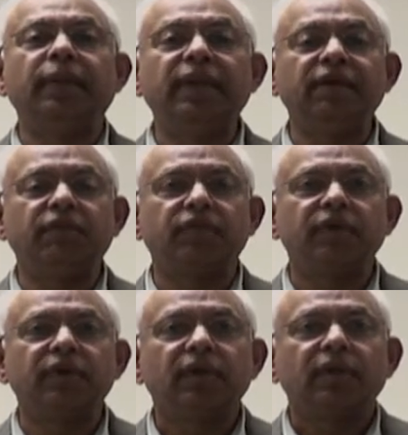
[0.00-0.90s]

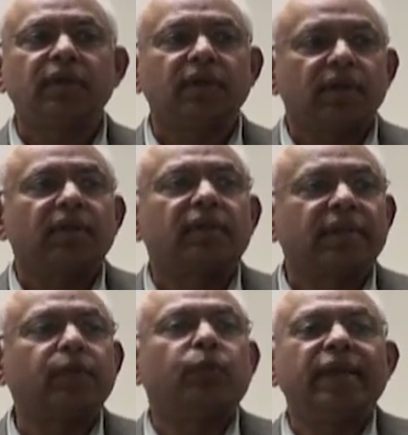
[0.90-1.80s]
believe
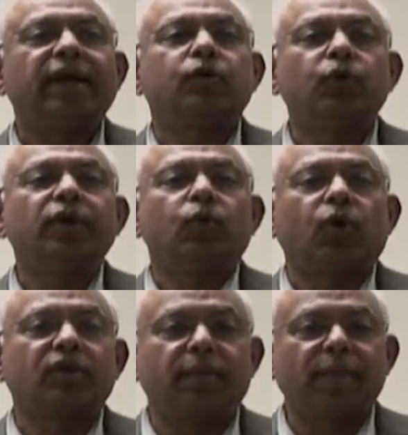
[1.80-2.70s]
that we are doing
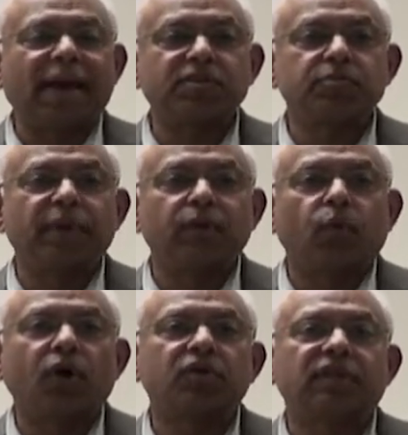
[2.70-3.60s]
what the management
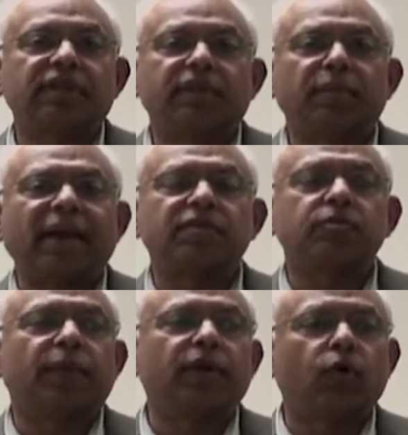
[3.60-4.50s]
wants and the
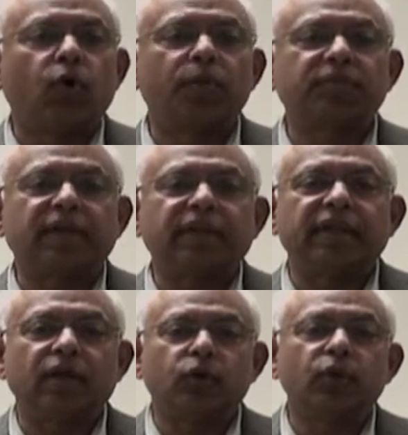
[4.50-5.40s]
management hopes that
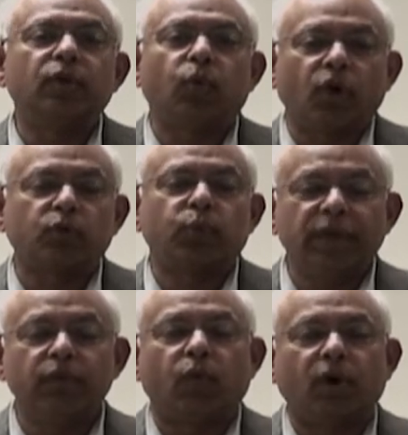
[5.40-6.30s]
they are doing what
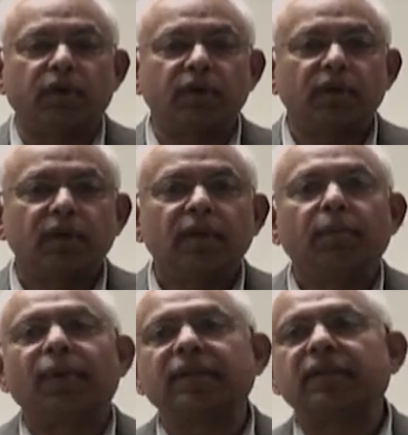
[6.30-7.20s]
we want.
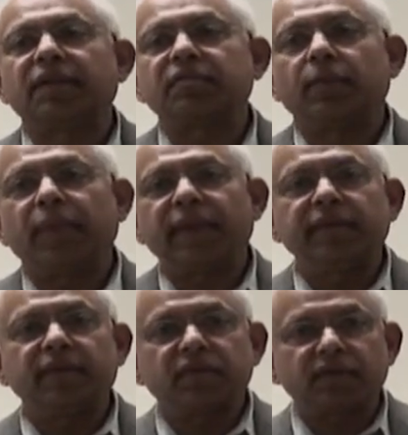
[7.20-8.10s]
But there is a
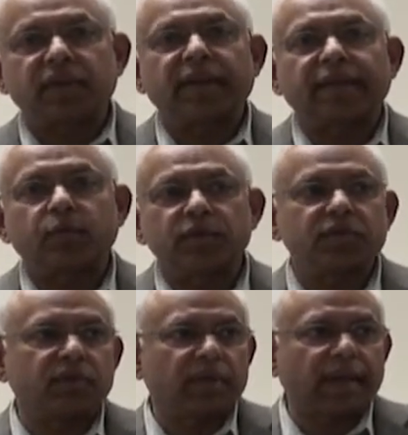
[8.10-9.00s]
big disconnect,
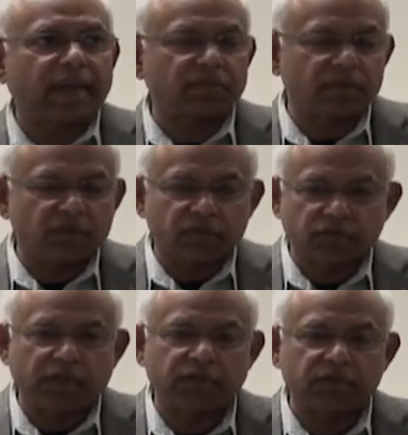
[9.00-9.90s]
which is the gaseous
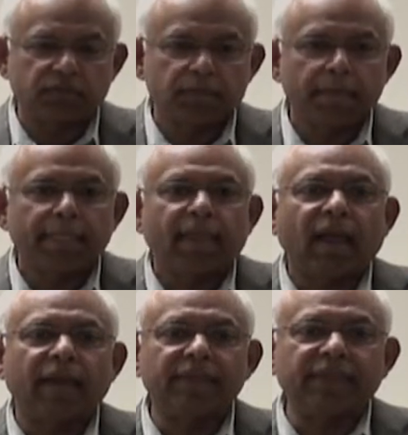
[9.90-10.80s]
stage.
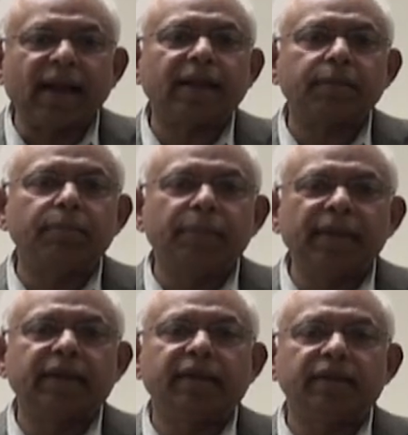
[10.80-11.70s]
And that
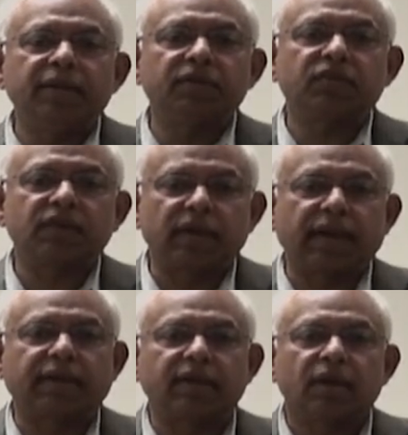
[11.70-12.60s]
big
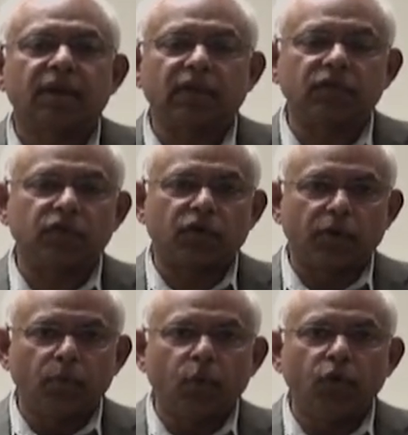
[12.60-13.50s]
disconnect is
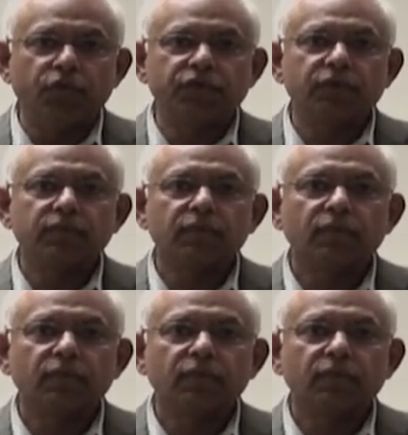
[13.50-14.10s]
removed.